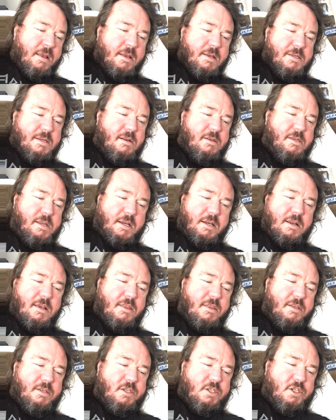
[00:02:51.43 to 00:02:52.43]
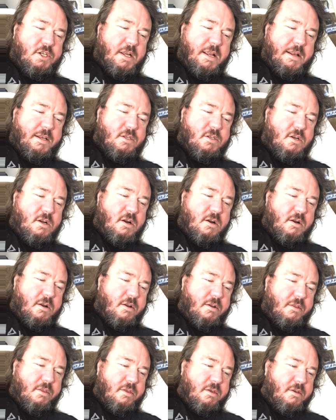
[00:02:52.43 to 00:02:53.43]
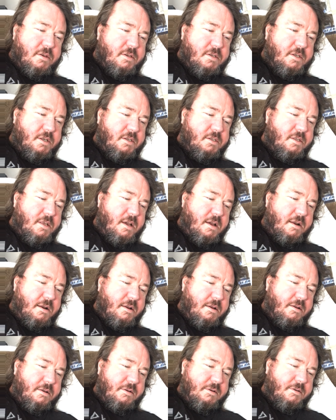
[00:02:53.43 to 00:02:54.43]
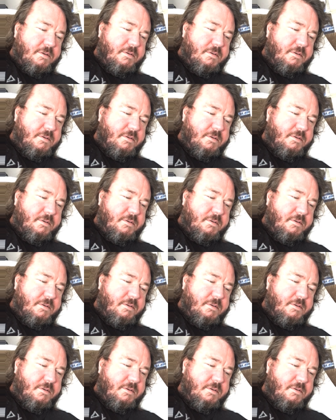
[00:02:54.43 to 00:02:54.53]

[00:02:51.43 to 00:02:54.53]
Sounds like nothing's changed on Earth since then, huh?